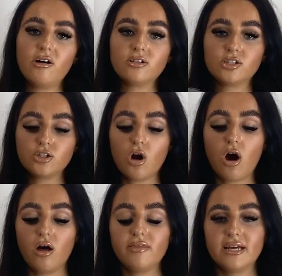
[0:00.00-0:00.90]
also
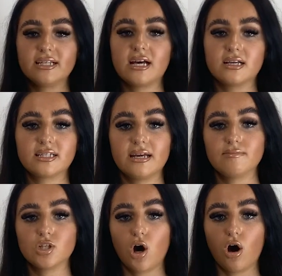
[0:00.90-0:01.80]
got the exact
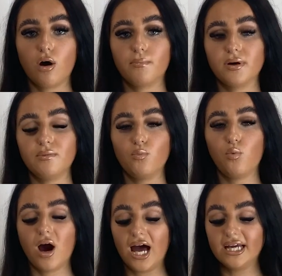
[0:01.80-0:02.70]
same top but in
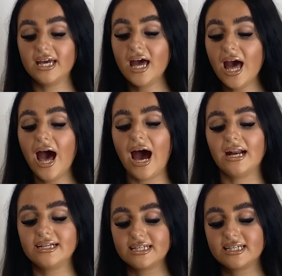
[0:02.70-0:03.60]
white and
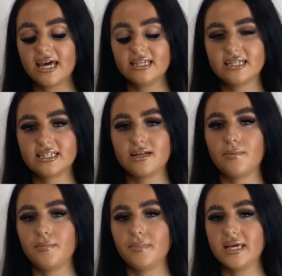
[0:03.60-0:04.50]
I did get this in a
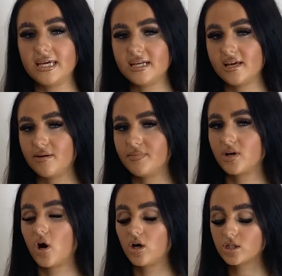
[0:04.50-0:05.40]
medium
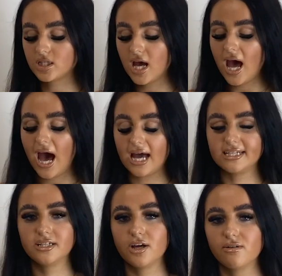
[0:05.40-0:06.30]
because I
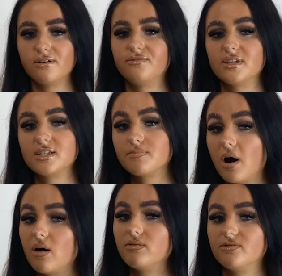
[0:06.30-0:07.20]
didn't know if the
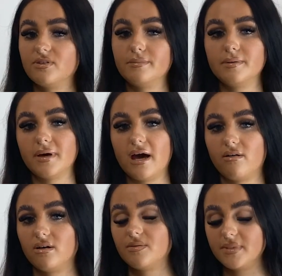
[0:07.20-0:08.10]
small would fit me better
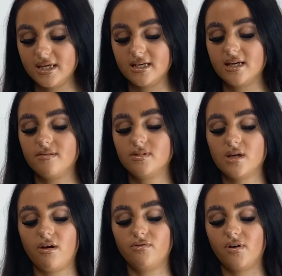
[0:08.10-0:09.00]
or the medium so
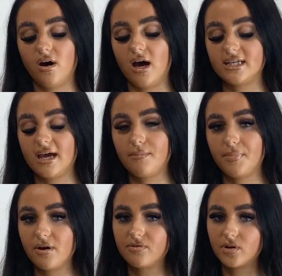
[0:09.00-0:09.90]
I thought I'd get
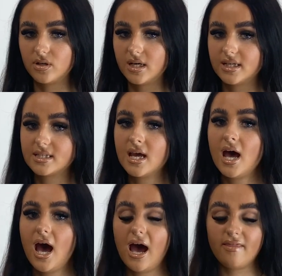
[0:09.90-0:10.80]
both colours
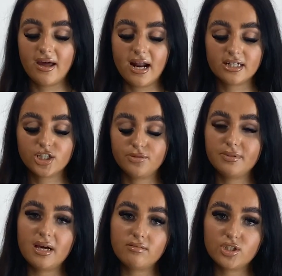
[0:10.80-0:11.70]
and then I'd just be
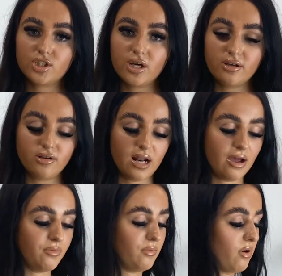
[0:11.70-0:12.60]
able to show you
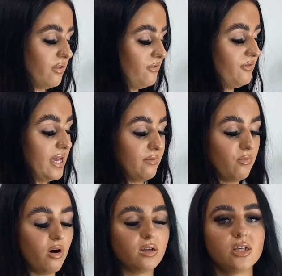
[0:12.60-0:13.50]
like what the fitting
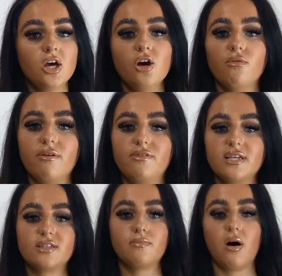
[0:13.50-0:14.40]
was. With
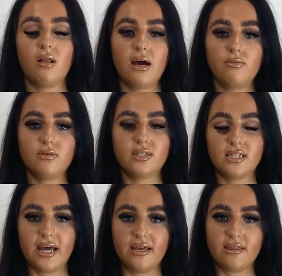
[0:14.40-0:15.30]
this small I would
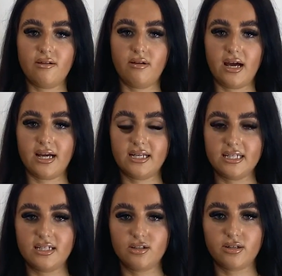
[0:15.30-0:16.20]
say though like I
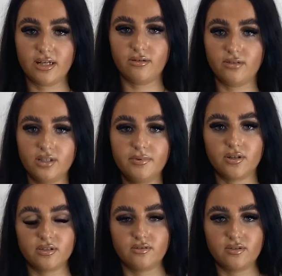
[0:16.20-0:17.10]
did tuck it under
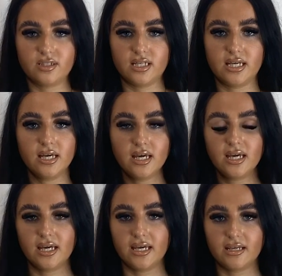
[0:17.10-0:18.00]
because obviously
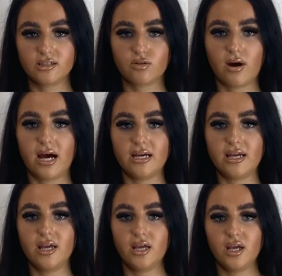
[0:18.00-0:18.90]
it is
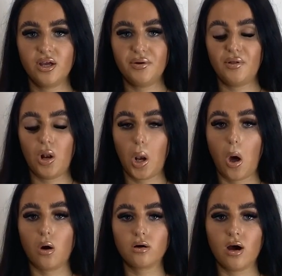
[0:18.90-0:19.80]
quite
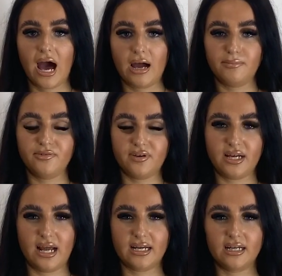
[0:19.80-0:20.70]
long. I prefer
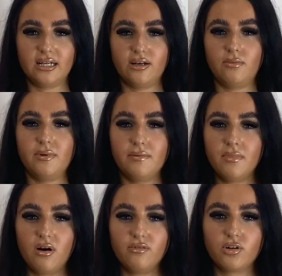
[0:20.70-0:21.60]
like a little bit
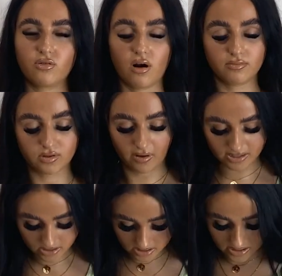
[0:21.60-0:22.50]
more of a crop so I
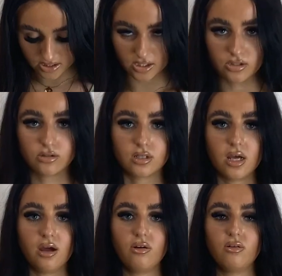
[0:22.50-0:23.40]
just literally tucked it
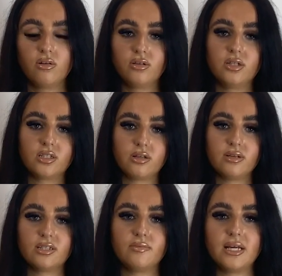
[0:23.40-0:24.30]
out under so
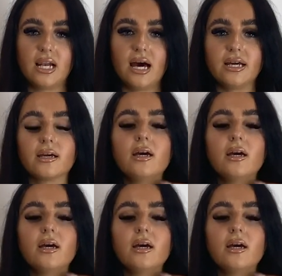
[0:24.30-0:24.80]
it's a bit like